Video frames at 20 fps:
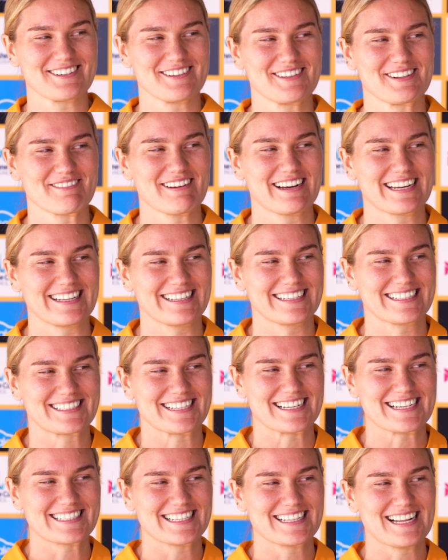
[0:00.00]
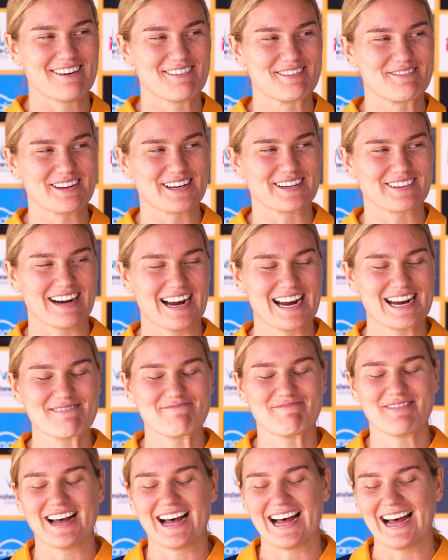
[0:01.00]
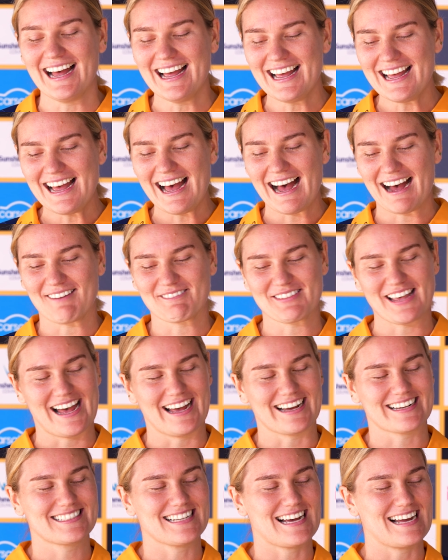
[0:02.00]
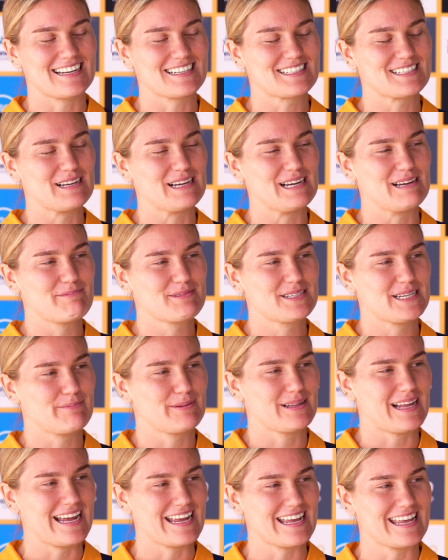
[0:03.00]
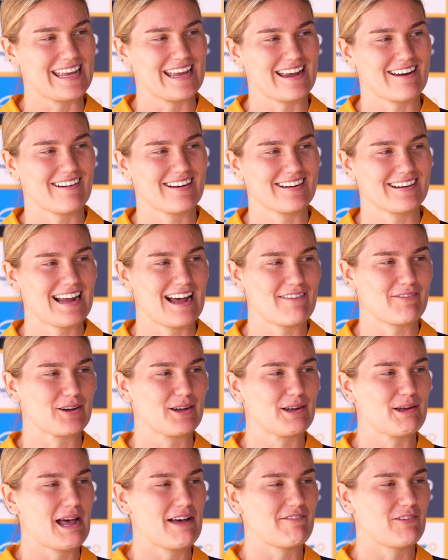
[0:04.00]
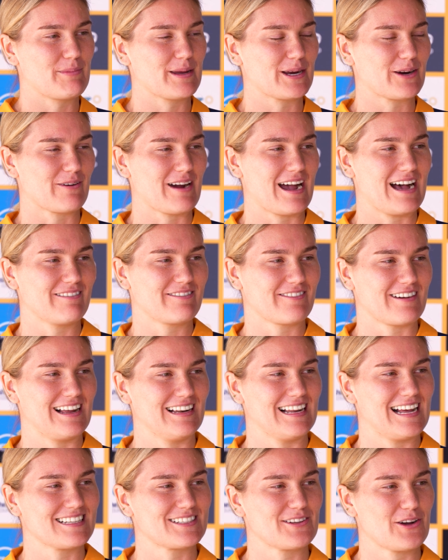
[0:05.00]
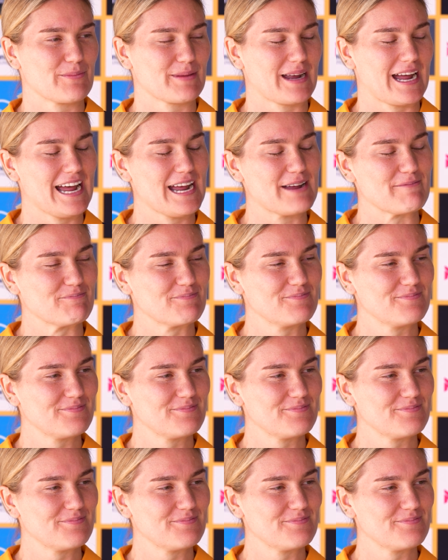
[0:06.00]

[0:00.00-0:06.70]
during the regular season. That would be great. But um, yeah, excited to, to play here and have a have a big crowd for our last home game.